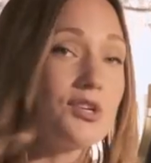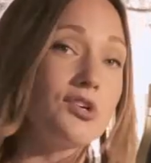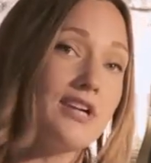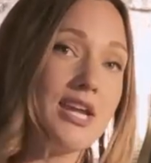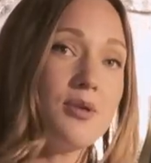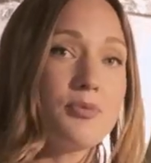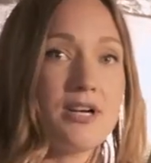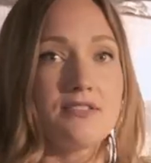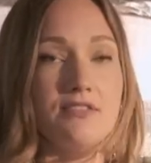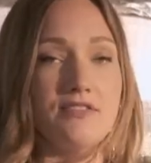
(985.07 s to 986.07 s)
a great
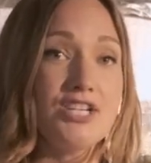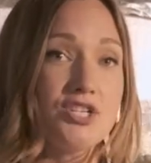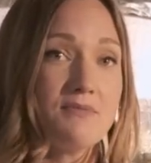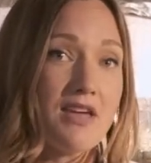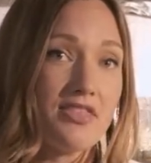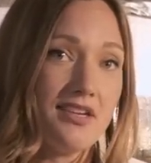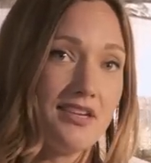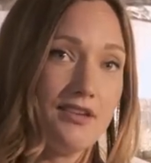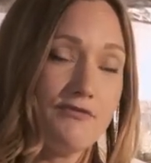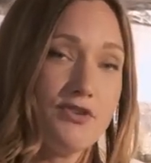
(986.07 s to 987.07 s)
preservation
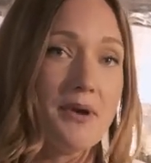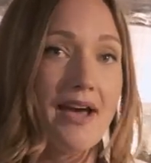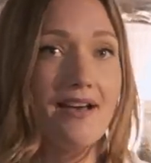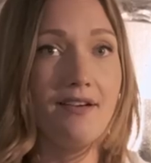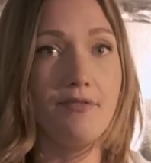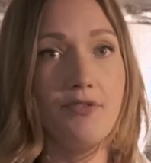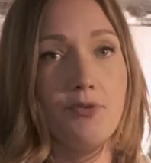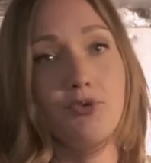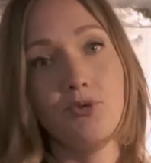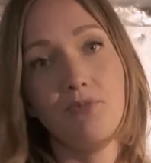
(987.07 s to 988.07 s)
method if you have
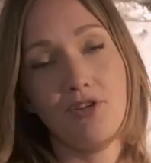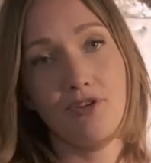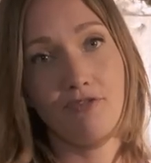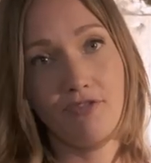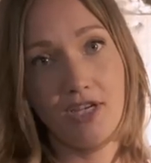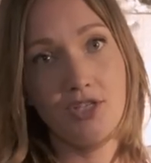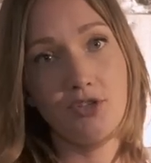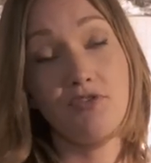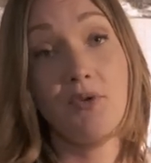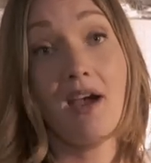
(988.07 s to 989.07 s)
the room in your fridge
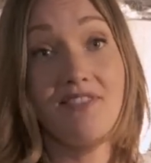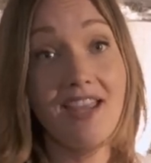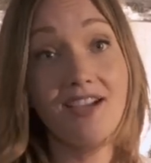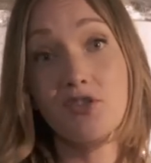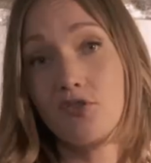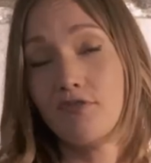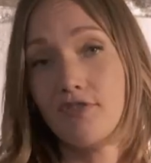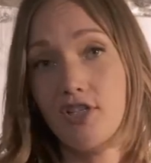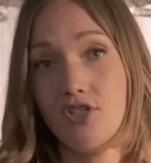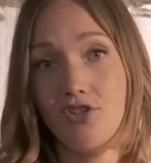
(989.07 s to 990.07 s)
or if you have an extra
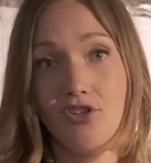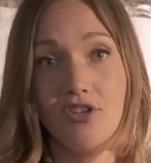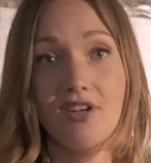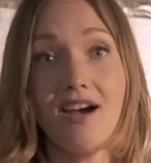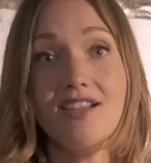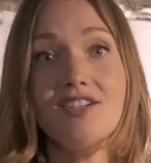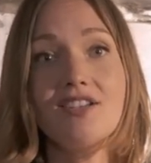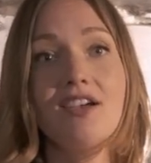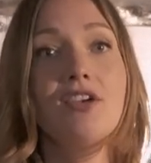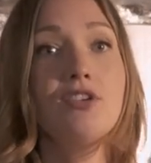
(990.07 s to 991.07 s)
fridge in your
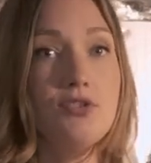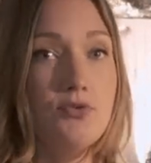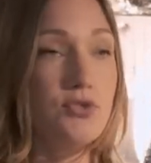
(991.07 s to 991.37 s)
garage to